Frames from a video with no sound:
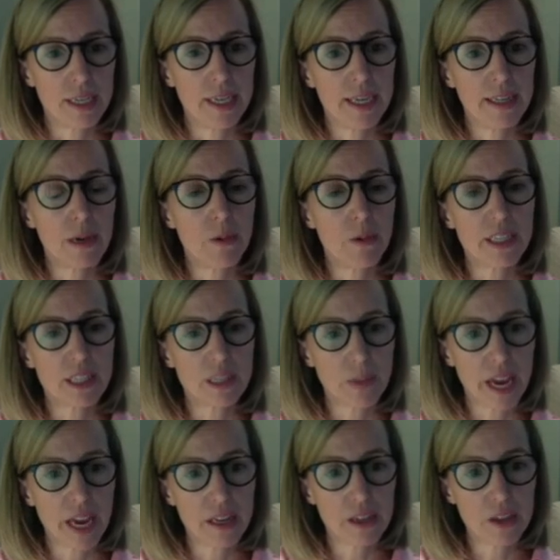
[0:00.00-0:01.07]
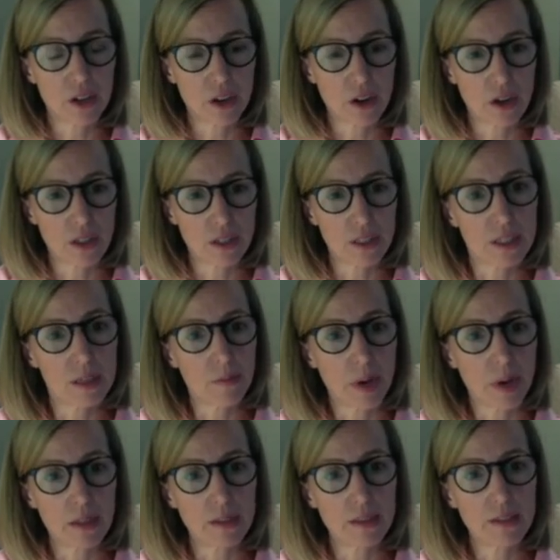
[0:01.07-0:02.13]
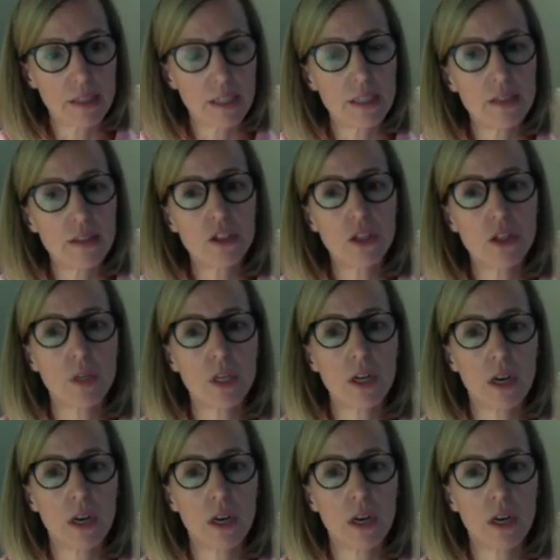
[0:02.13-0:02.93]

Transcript: and that we expanded our content policies to